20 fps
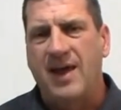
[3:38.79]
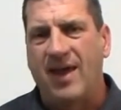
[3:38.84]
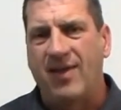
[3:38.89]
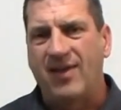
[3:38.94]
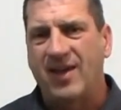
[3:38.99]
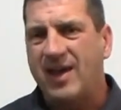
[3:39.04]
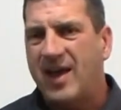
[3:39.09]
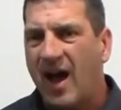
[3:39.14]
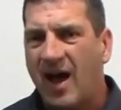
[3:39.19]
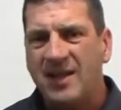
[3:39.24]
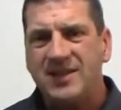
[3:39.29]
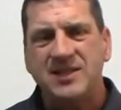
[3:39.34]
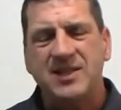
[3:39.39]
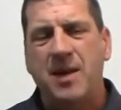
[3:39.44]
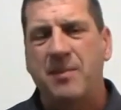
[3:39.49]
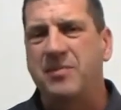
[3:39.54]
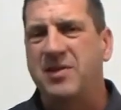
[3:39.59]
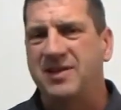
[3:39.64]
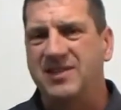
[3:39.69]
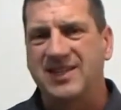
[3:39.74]
And the
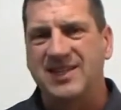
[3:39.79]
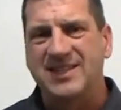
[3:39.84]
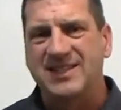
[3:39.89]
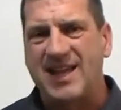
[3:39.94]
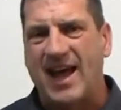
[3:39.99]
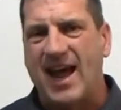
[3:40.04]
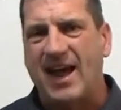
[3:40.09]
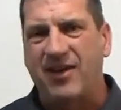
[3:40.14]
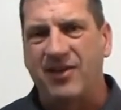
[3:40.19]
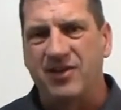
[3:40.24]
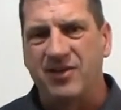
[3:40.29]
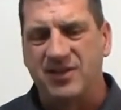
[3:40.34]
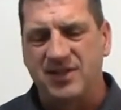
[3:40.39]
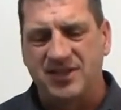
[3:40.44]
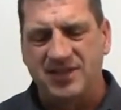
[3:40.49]
concept is exactly the